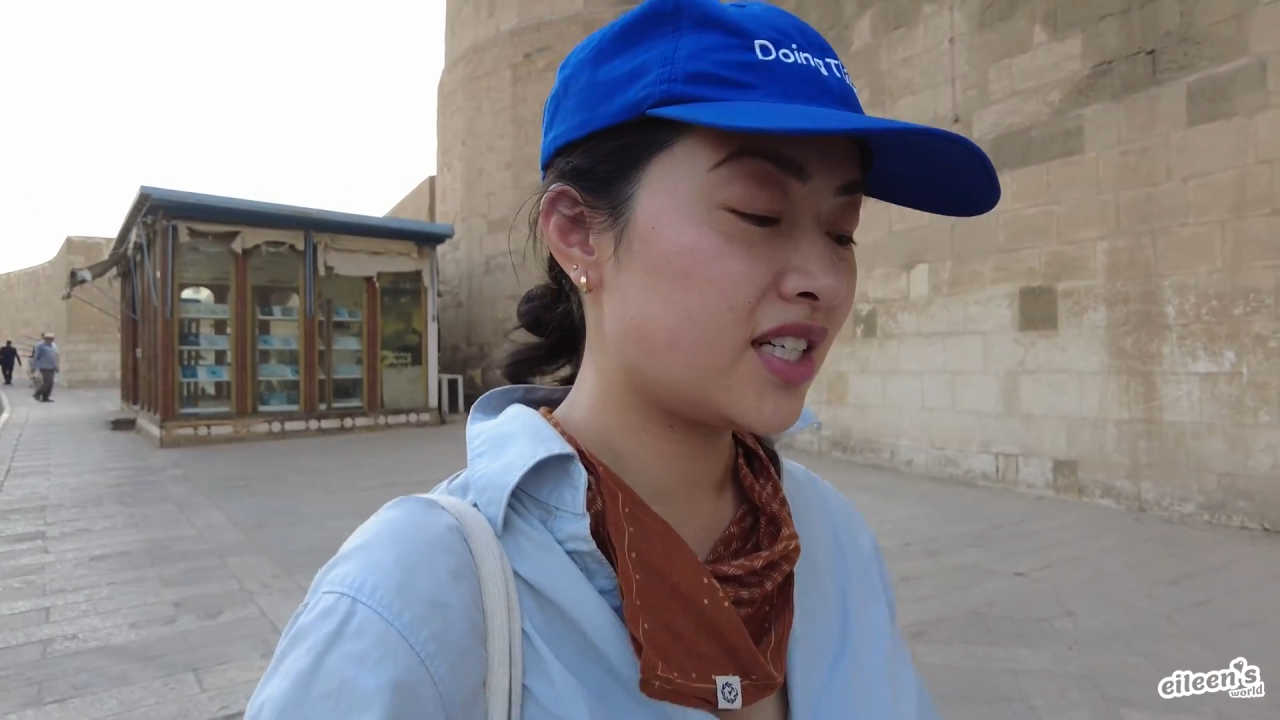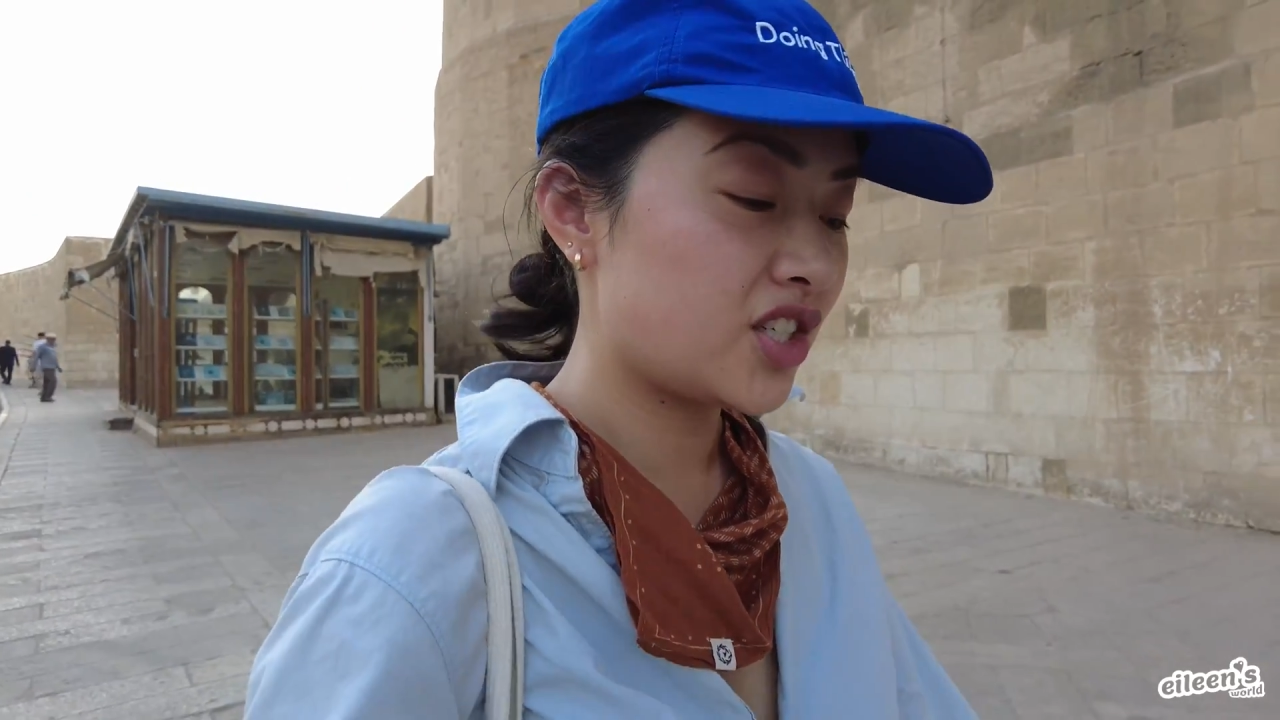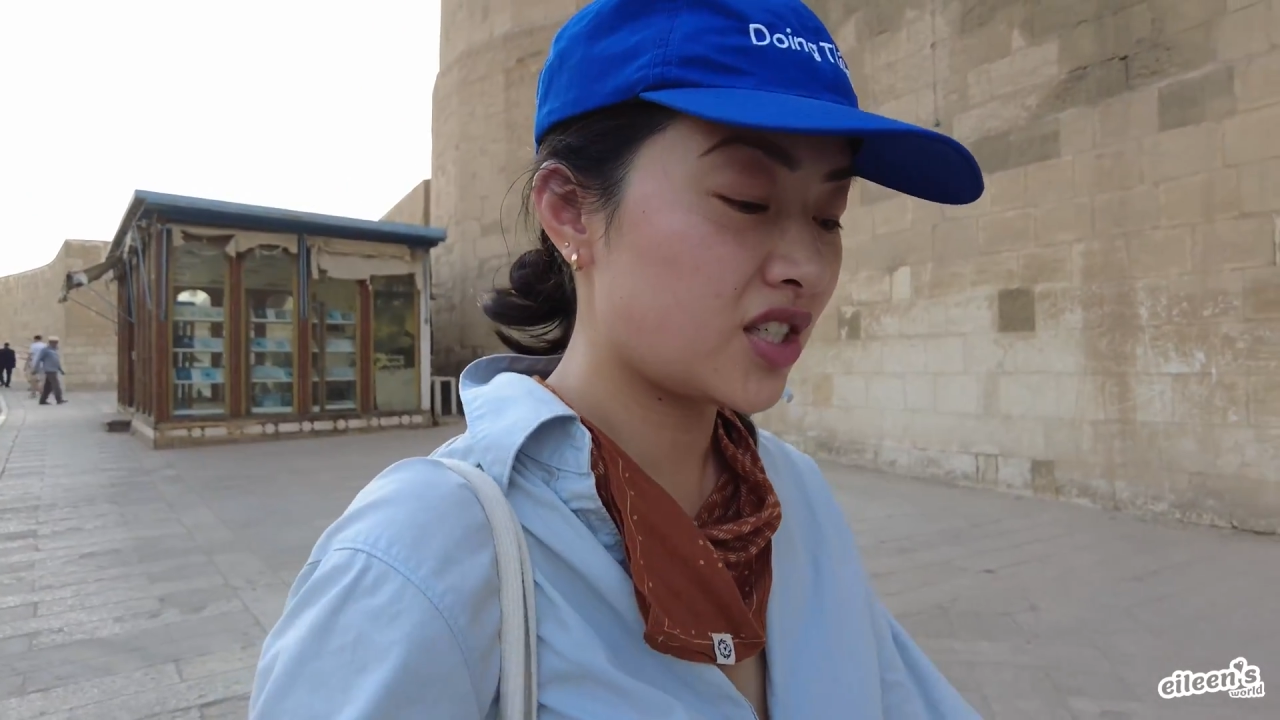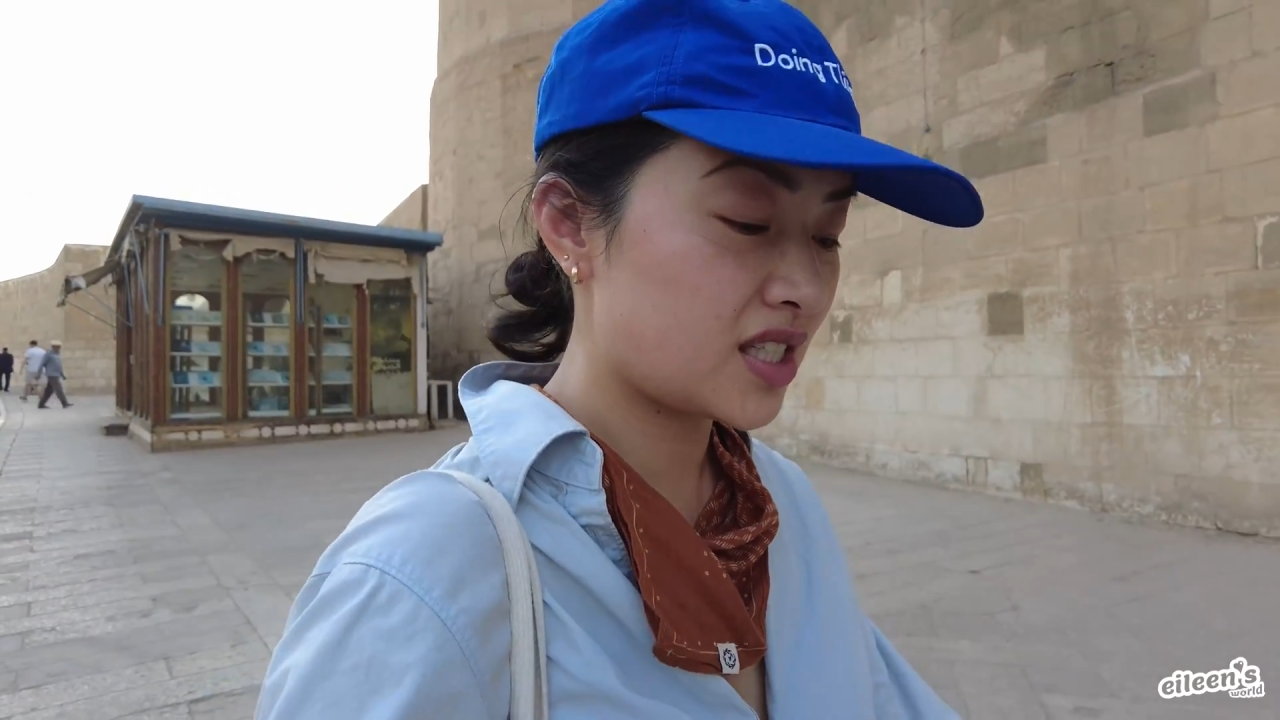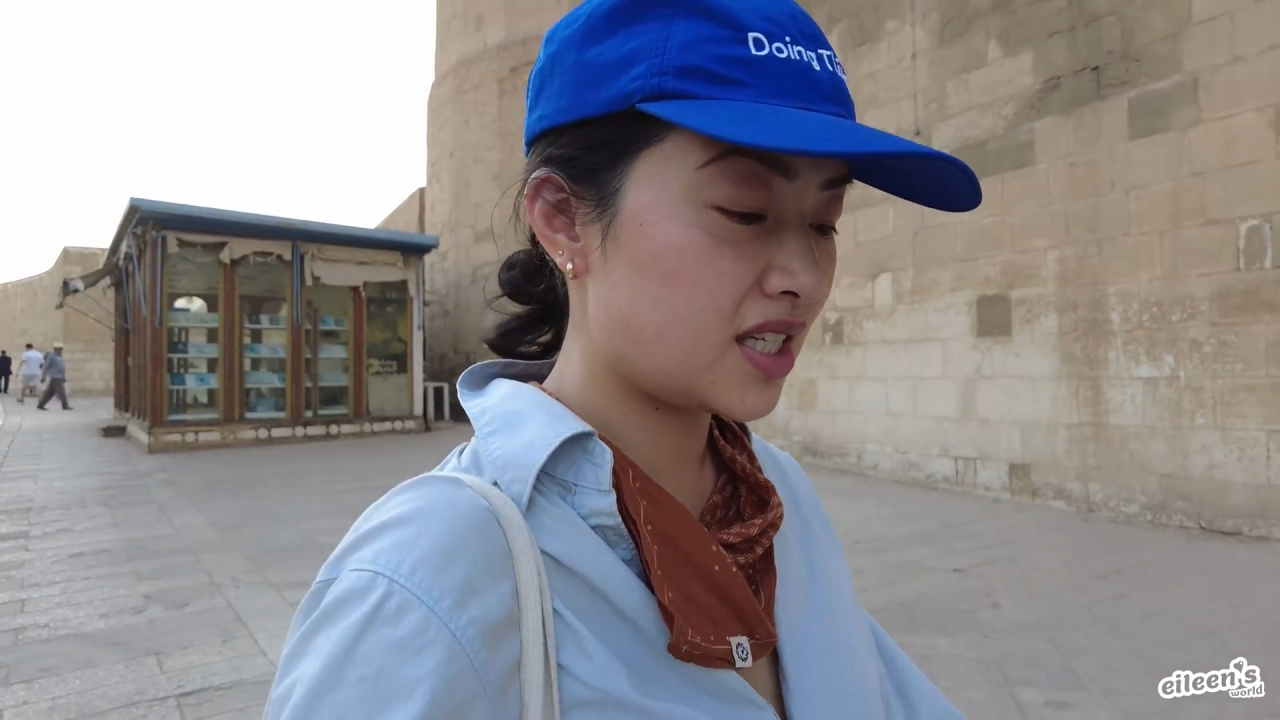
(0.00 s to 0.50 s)

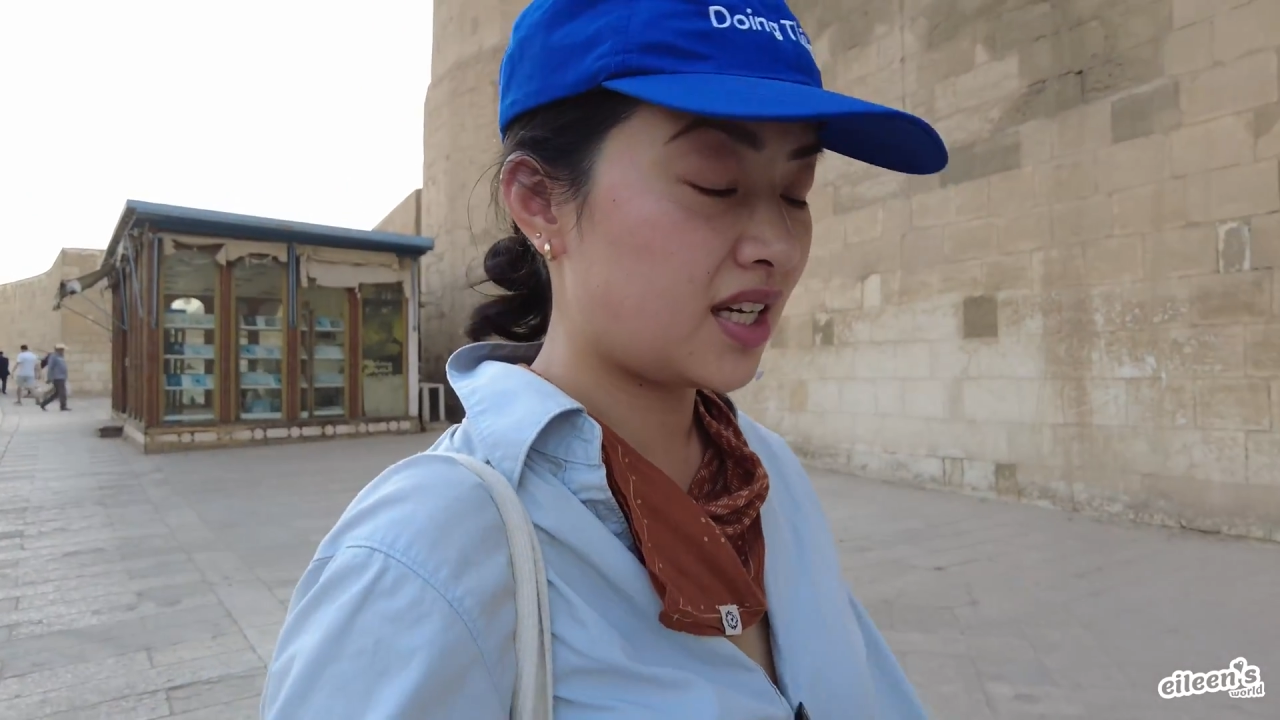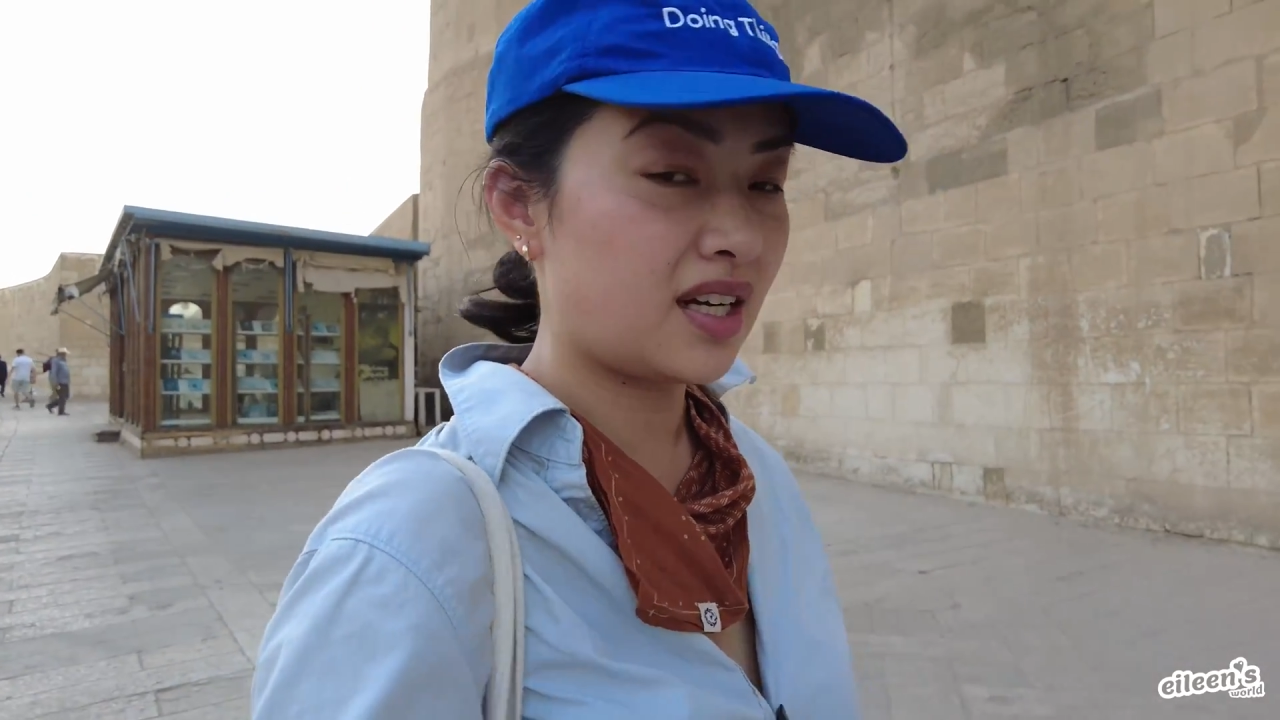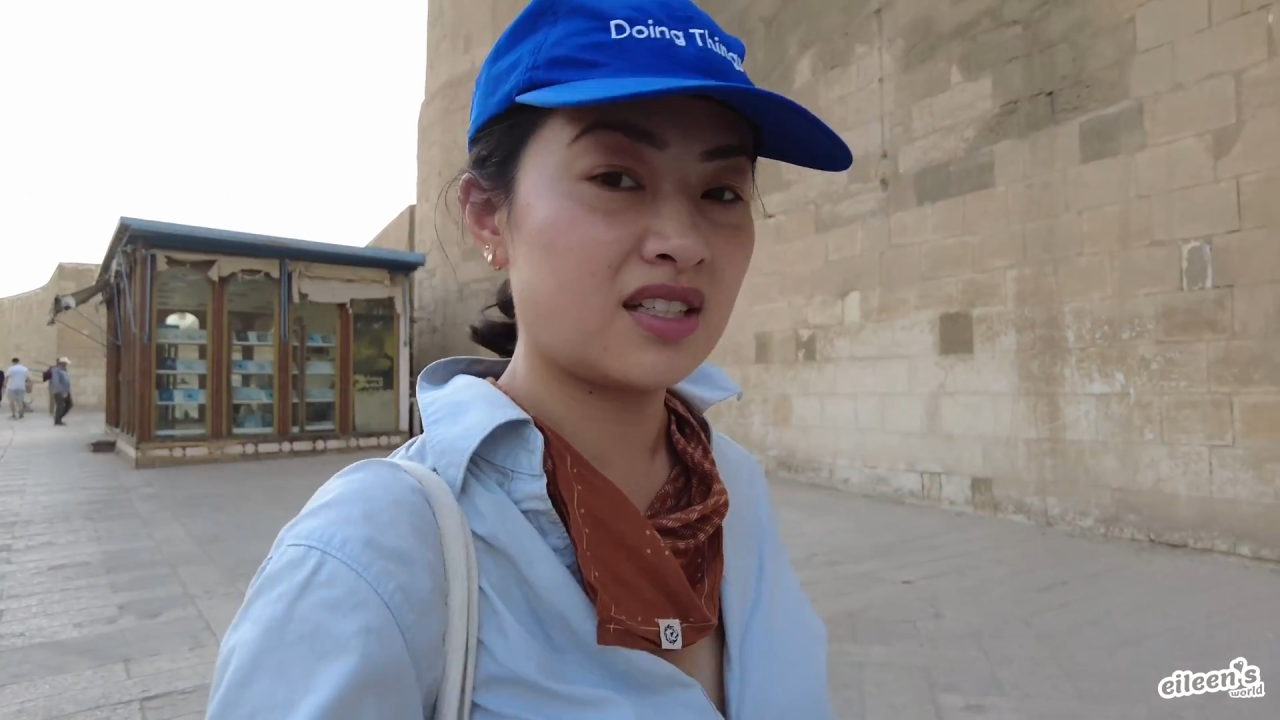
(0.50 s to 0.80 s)
interesting